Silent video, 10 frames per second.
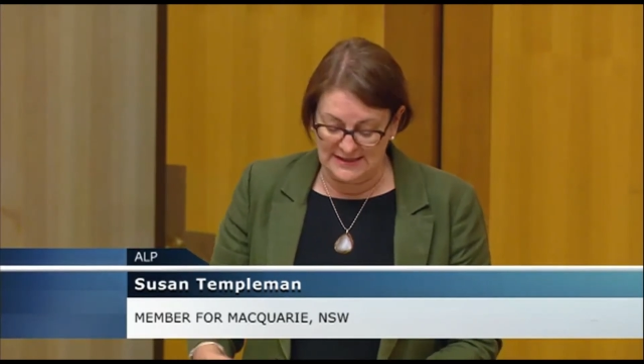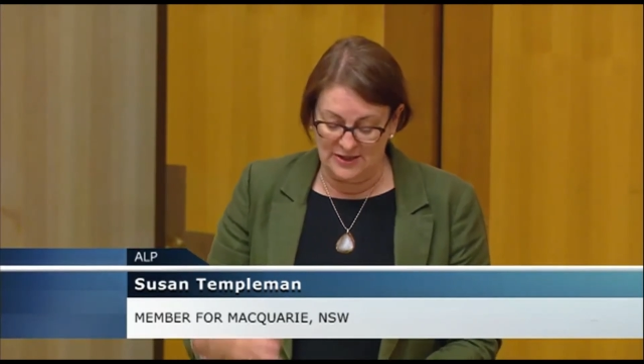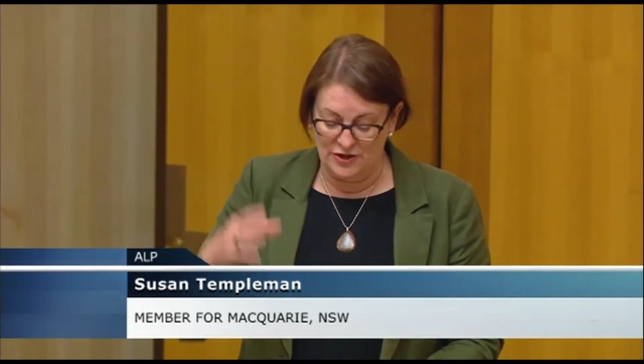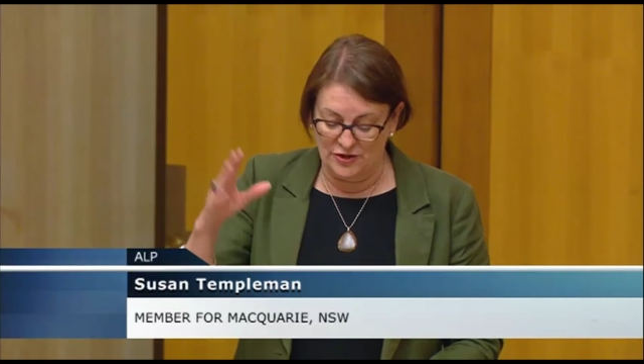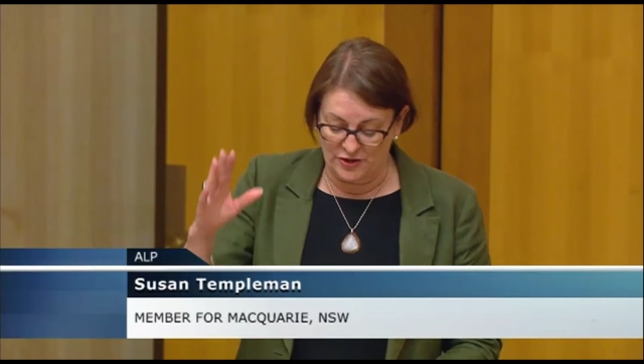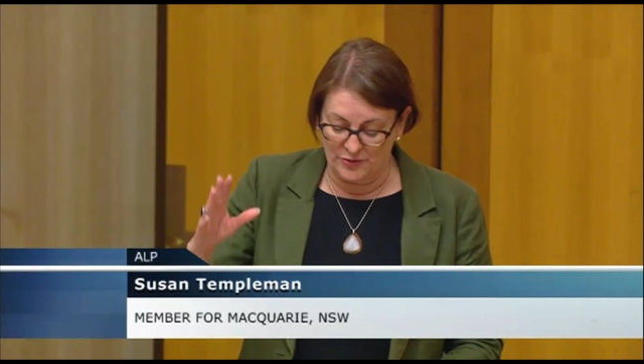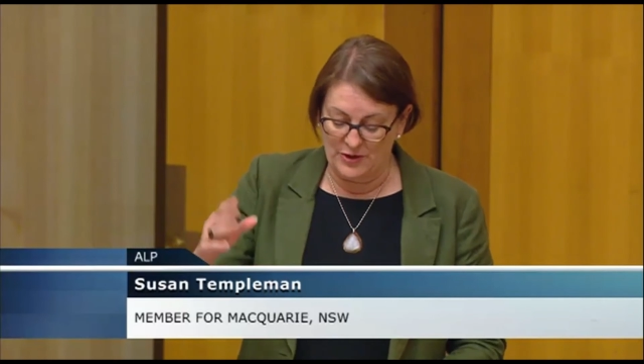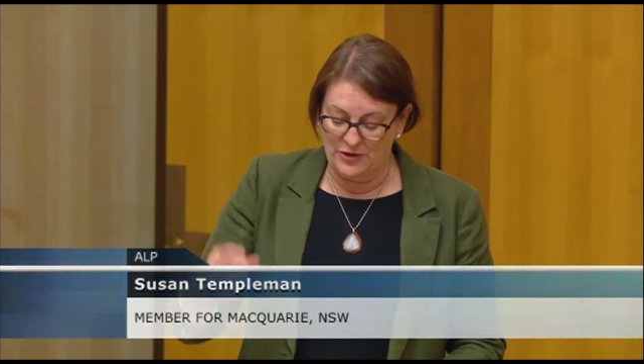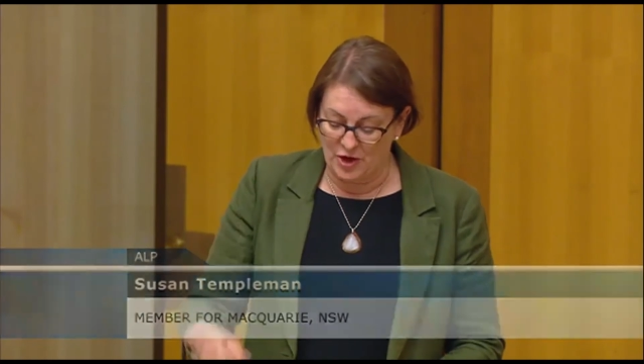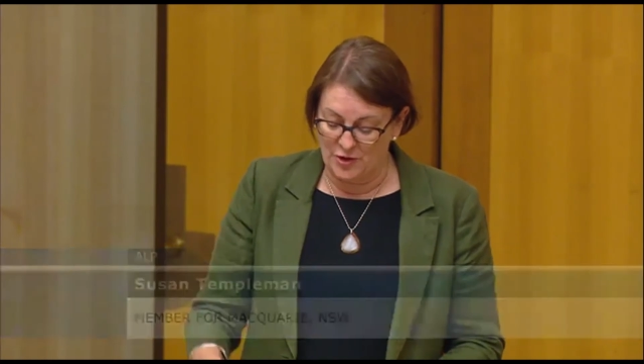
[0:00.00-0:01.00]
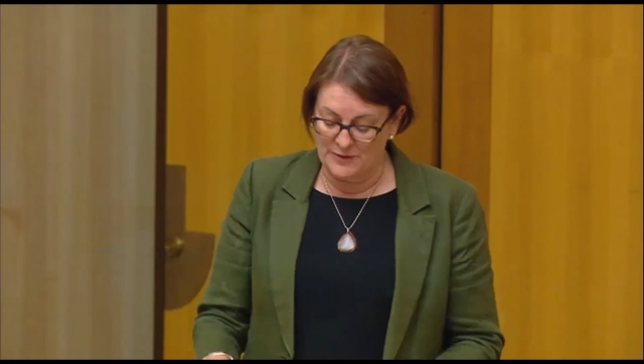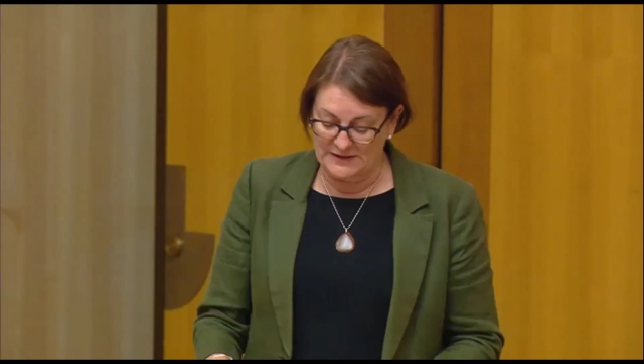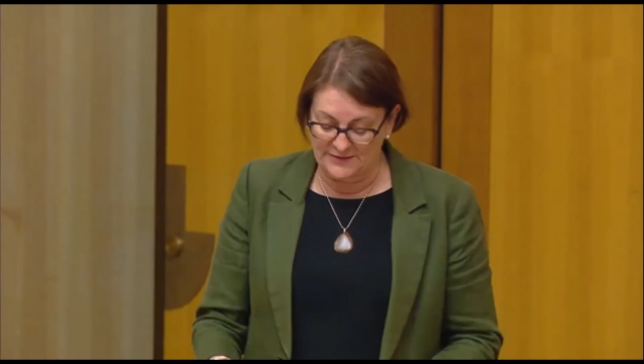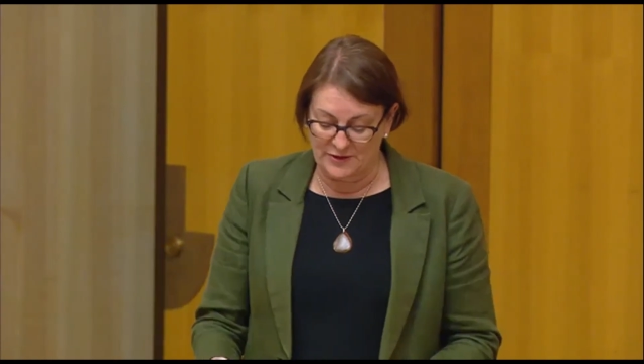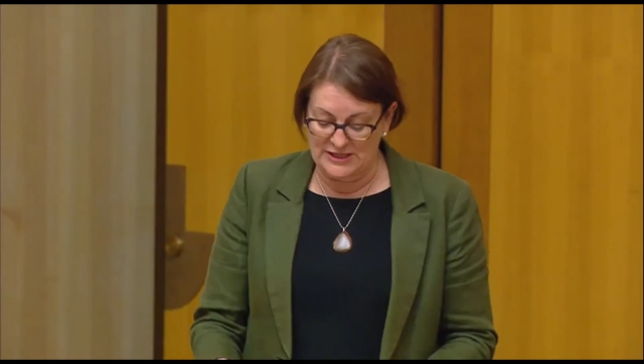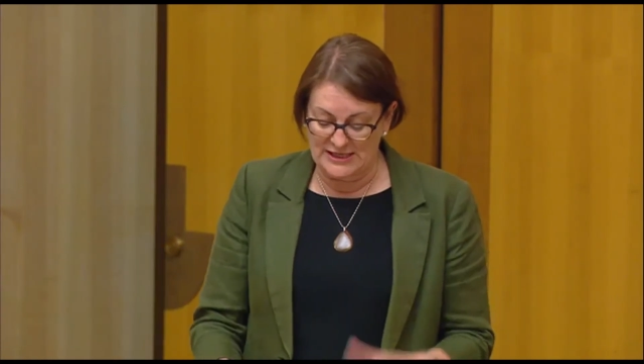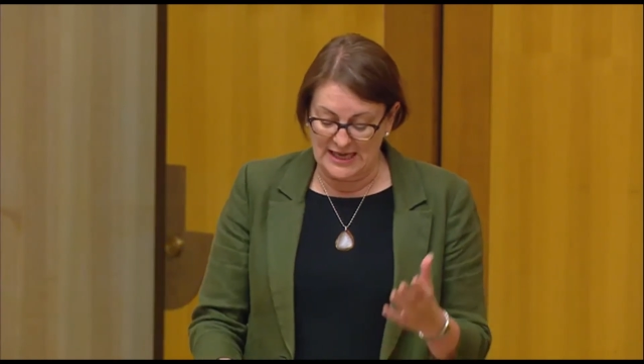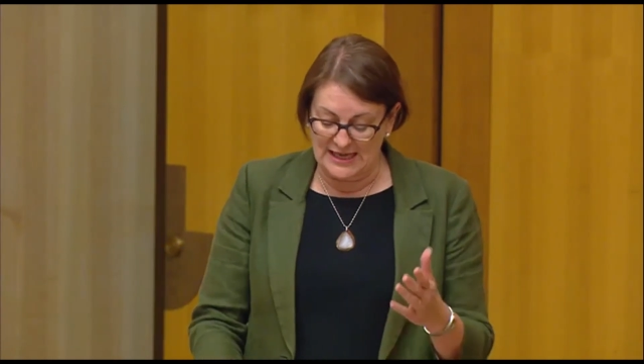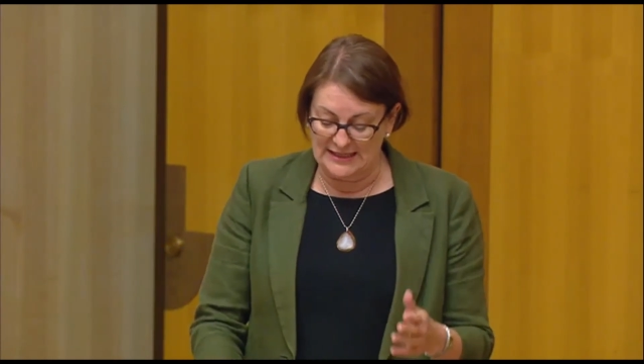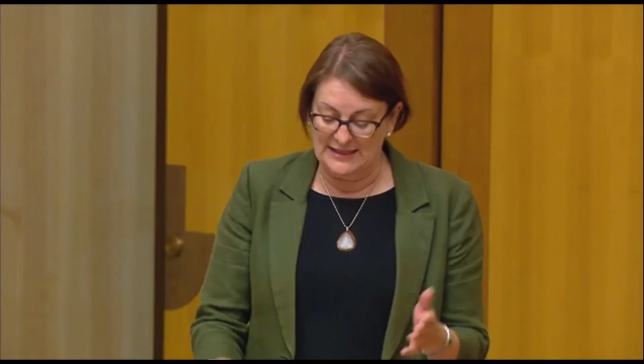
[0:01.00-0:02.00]
that occur where it opens for a
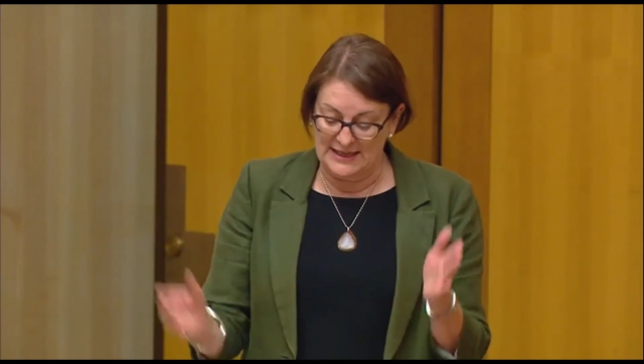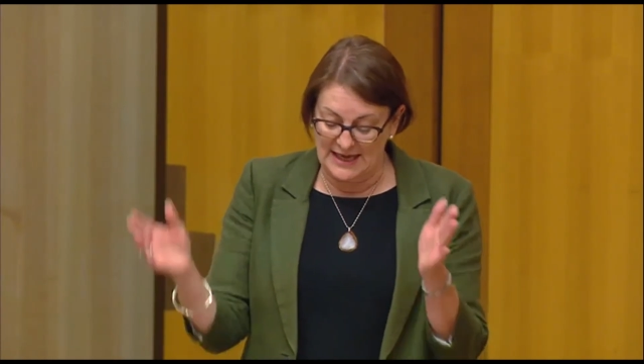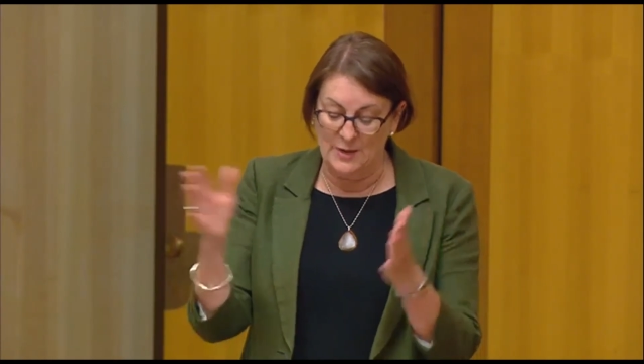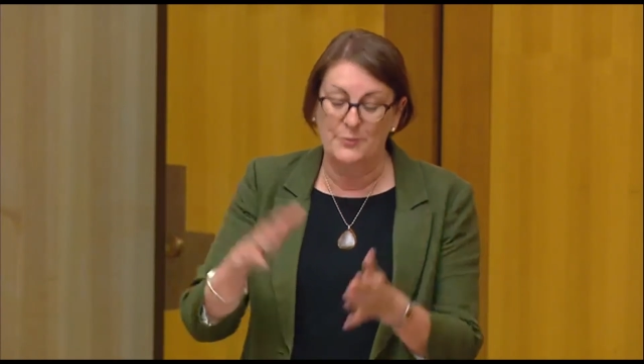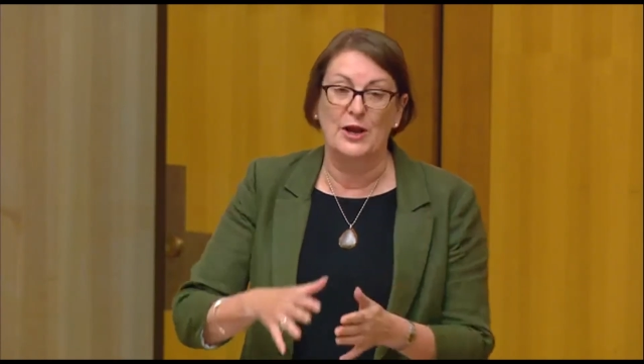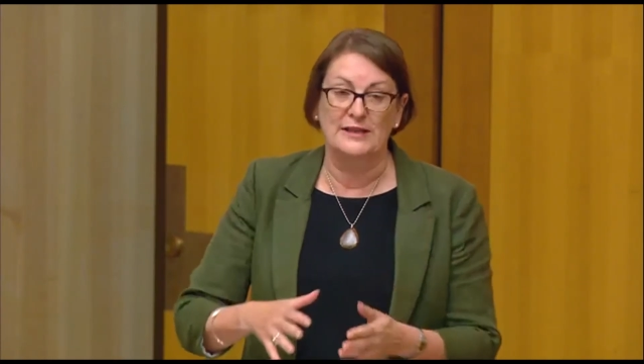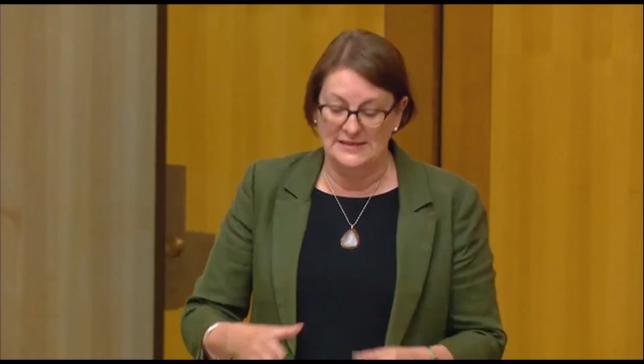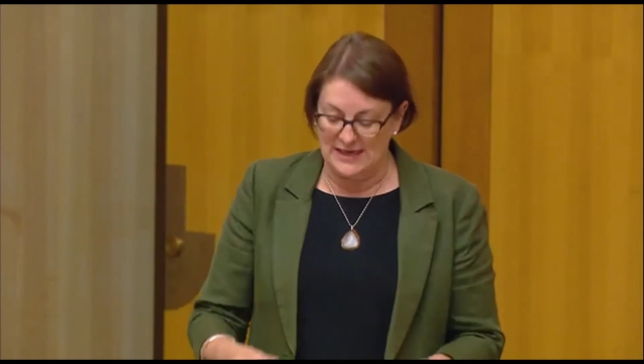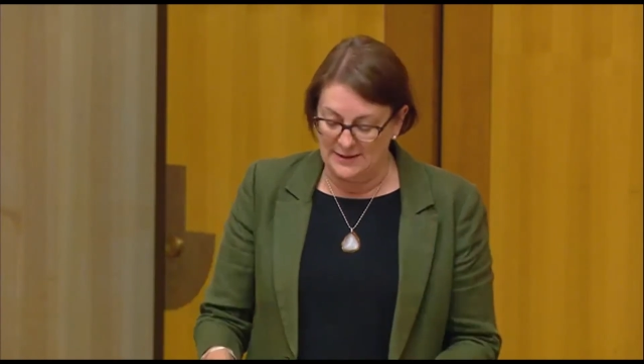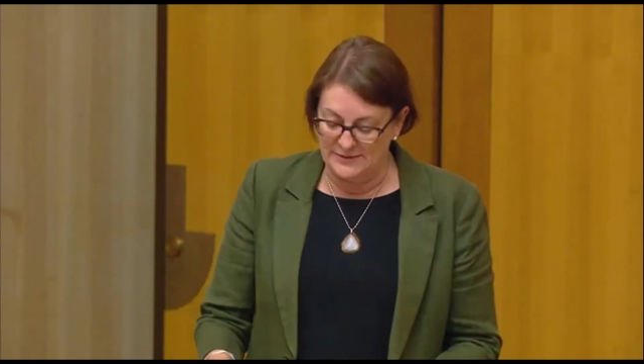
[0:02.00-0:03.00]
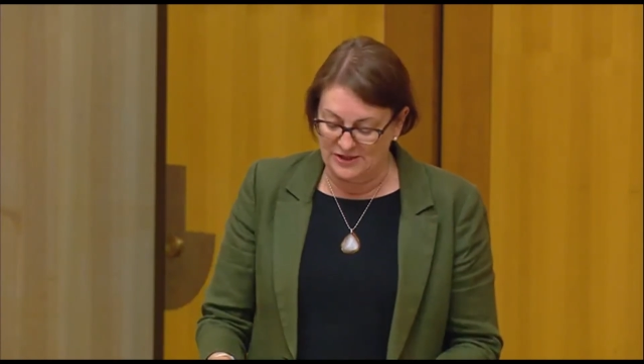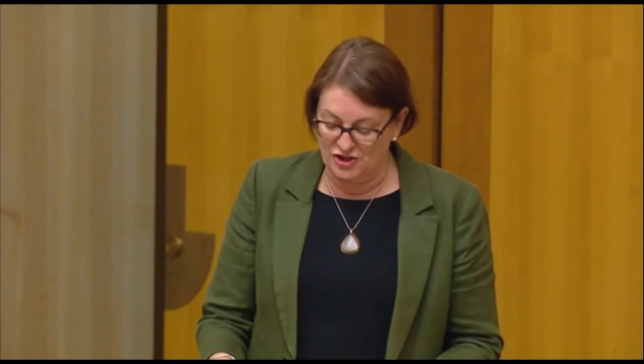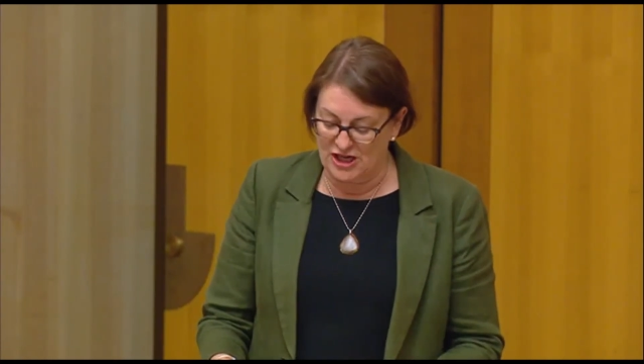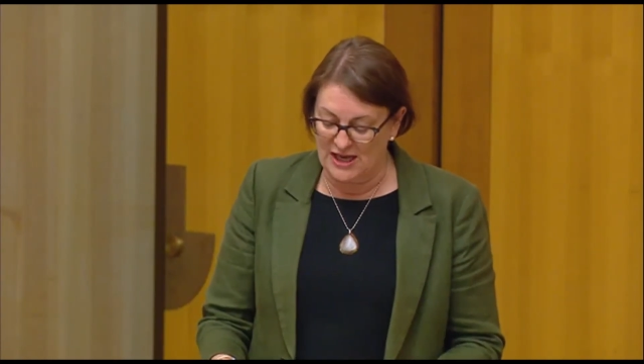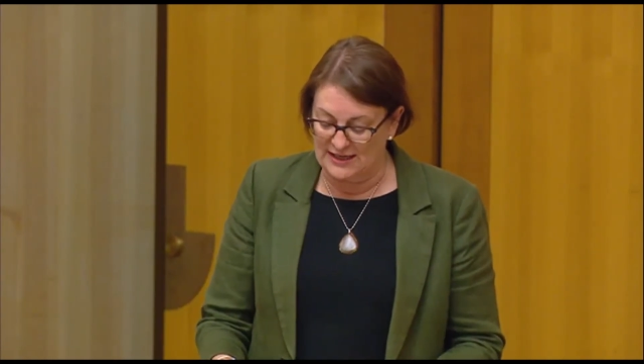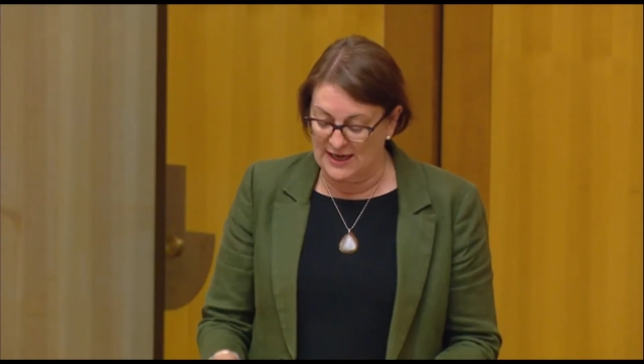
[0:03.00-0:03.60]
day and then an outbreak slams it shut.